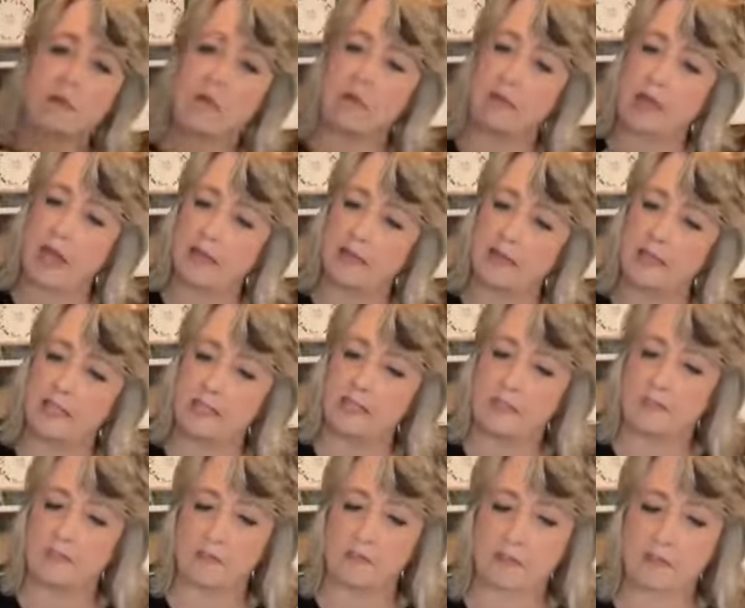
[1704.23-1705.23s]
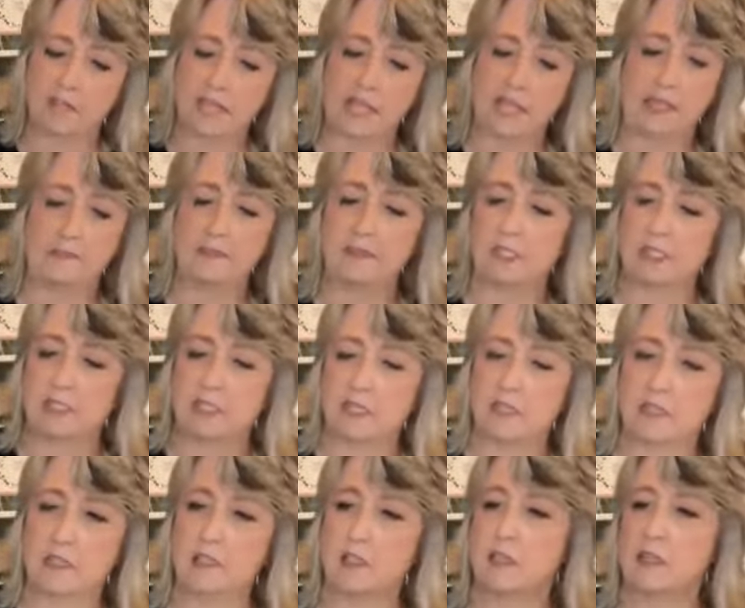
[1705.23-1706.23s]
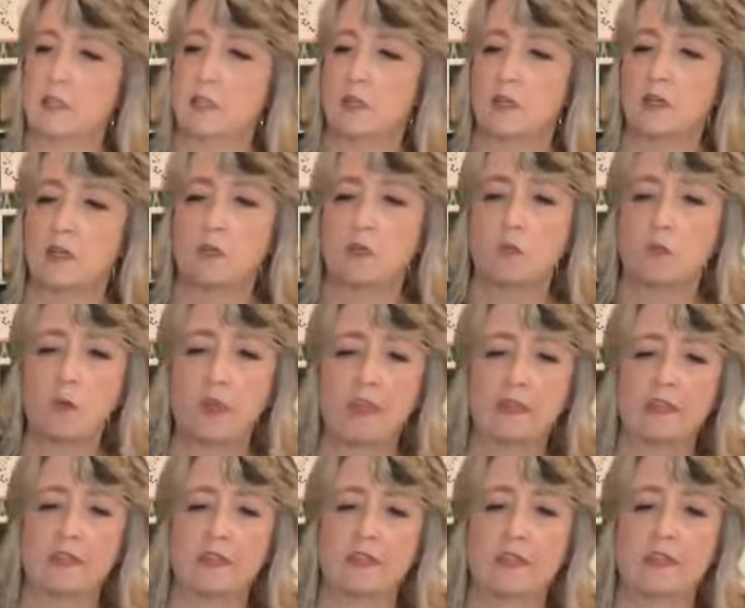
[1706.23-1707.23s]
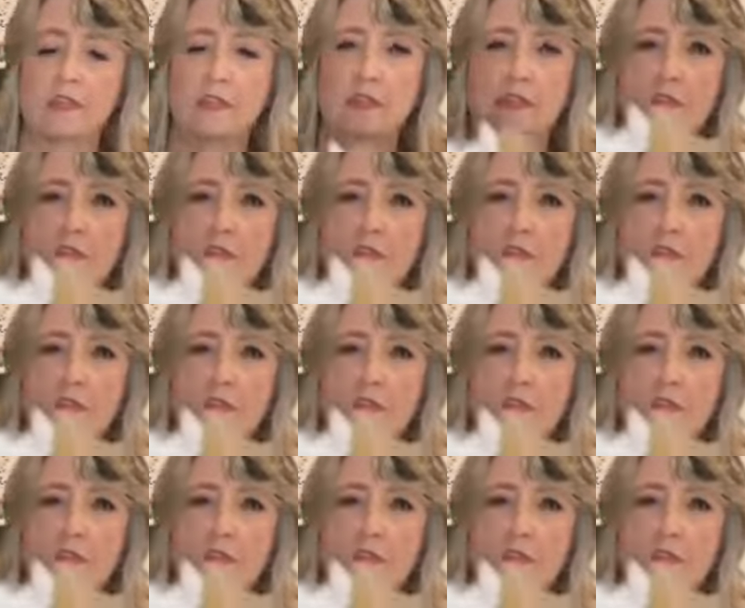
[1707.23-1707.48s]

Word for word: a lot of the different leaves with